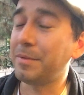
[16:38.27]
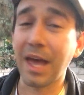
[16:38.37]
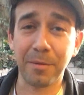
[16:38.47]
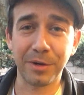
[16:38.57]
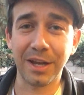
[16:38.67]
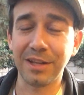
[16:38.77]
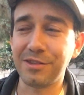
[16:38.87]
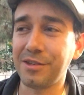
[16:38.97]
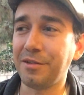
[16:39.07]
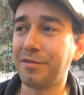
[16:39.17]
be
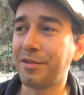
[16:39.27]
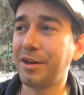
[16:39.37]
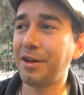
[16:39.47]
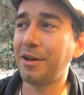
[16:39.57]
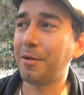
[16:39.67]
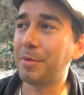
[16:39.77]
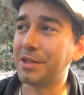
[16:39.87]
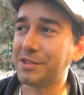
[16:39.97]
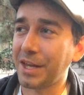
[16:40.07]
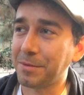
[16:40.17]
apprehensive, but
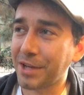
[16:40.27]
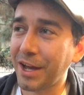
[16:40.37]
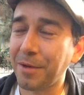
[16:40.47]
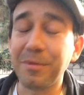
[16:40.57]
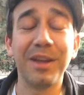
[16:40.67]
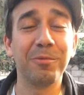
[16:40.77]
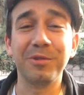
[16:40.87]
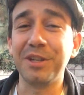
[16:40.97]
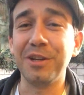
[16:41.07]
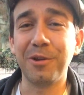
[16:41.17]
at the same time,
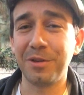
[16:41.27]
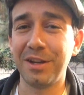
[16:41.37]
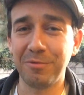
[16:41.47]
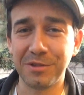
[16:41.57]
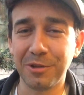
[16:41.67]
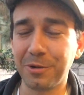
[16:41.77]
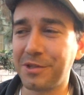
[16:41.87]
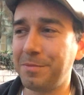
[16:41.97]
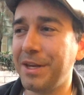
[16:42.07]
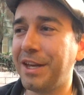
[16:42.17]
inwardly you know that it was the
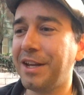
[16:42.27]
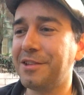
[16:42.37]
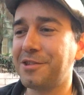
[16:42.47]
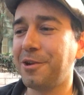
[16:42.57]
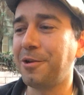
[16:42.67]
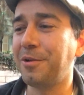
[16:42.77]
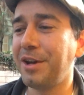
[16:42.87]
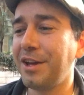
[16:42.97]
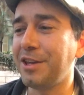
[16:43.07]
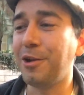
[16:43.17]
Lord speaking, so
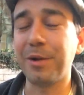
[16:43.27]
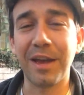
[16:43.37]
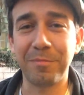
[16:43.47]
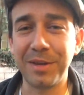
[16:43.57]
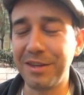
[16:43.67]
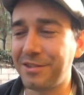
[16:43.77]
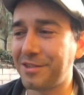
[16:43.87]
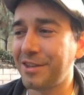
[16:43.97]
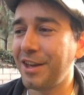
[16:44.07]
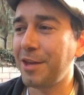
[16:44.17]
you don't have
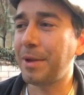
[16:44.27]
peace.